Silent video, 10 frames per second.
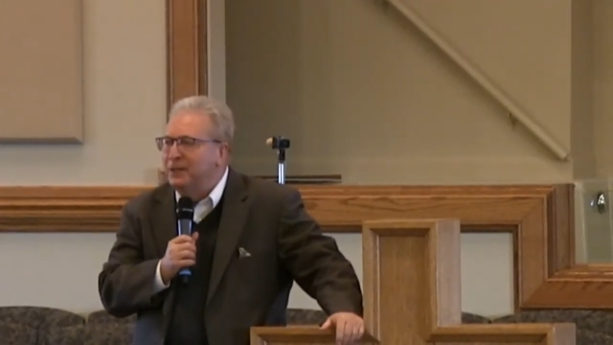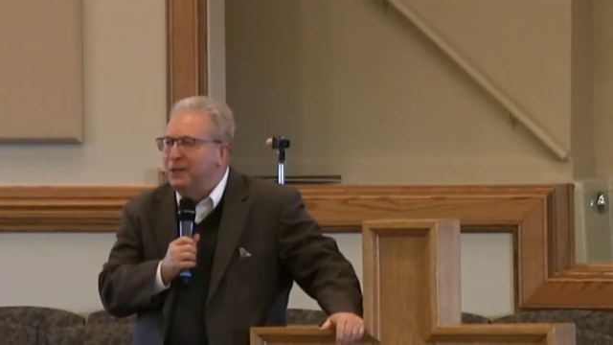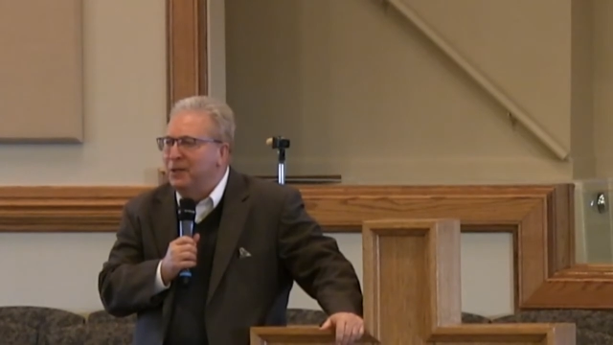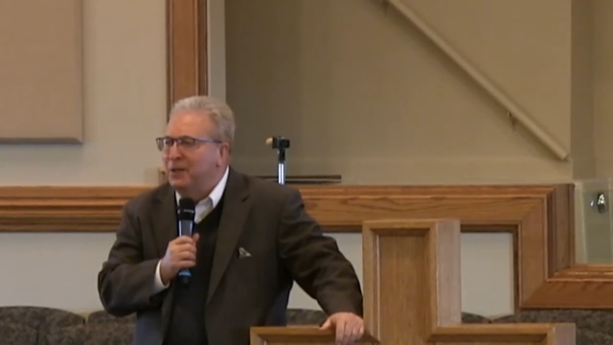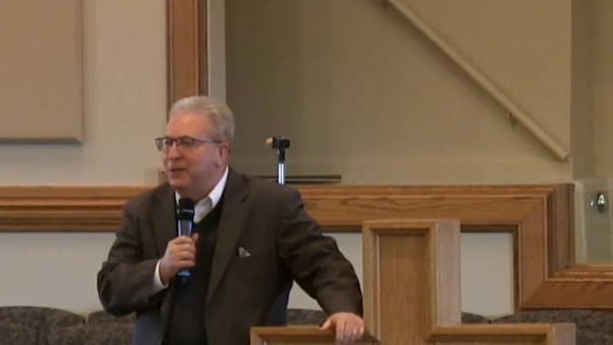
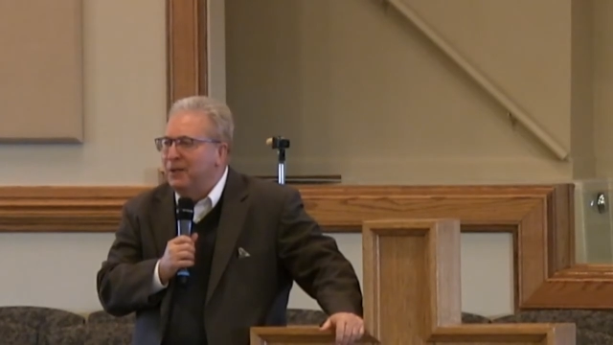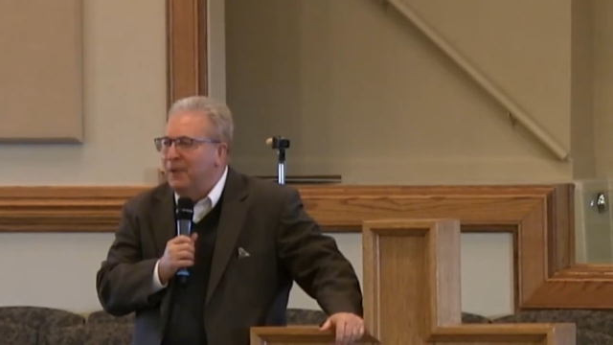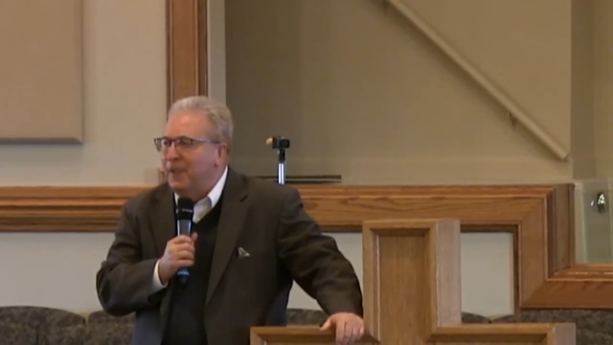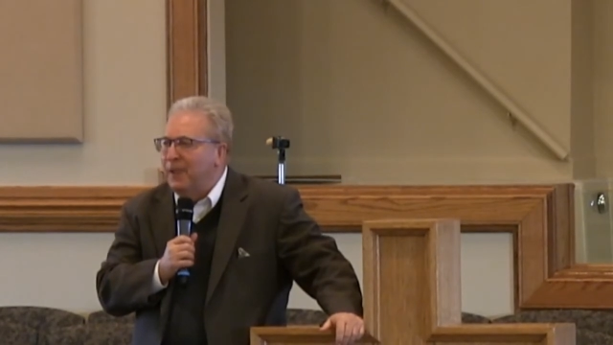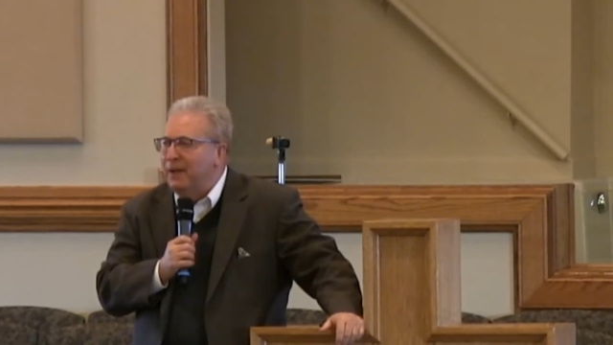
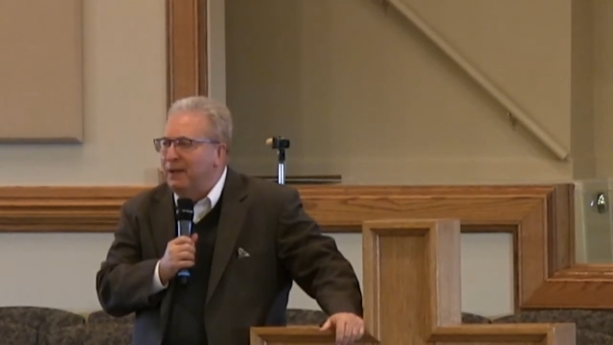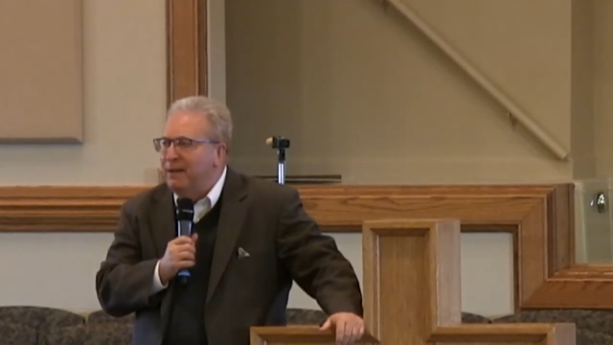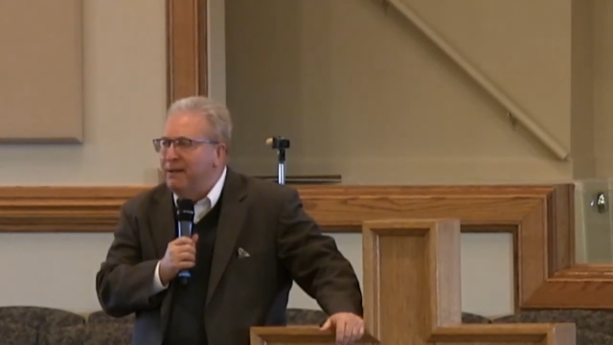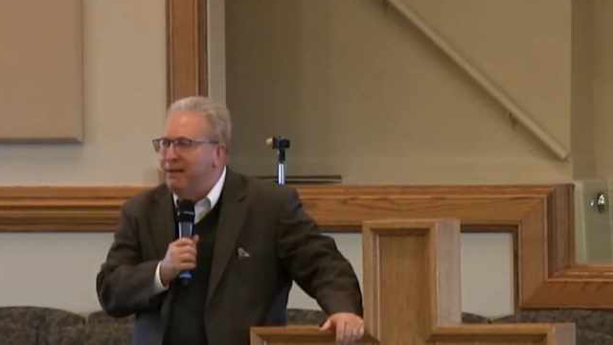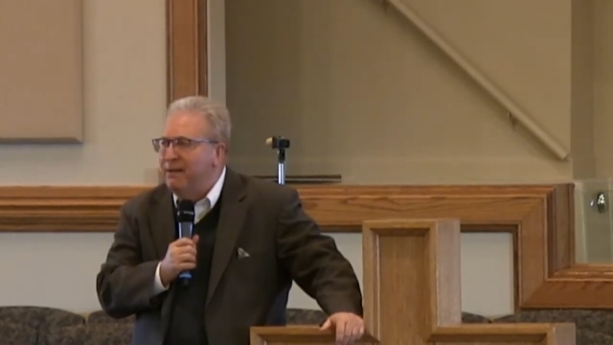
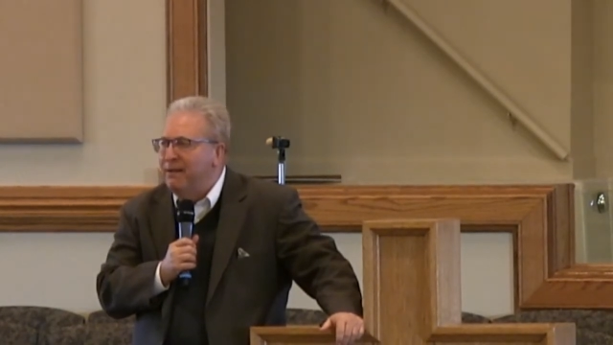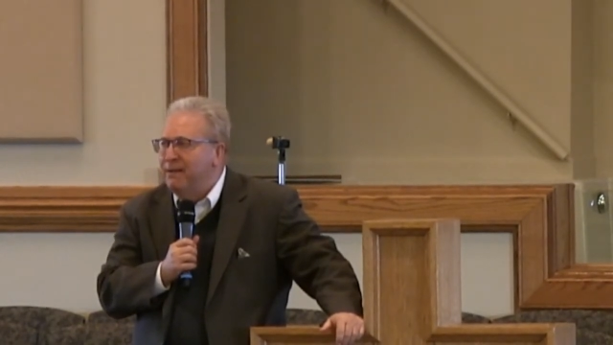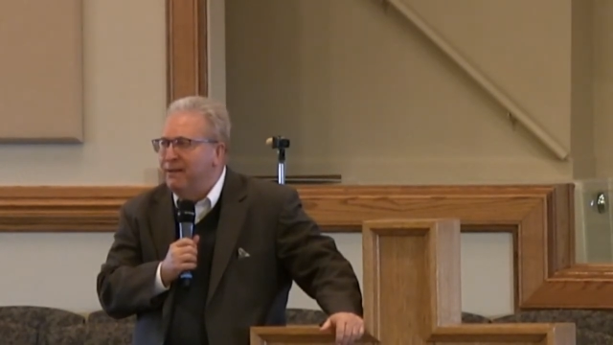Nothing is said.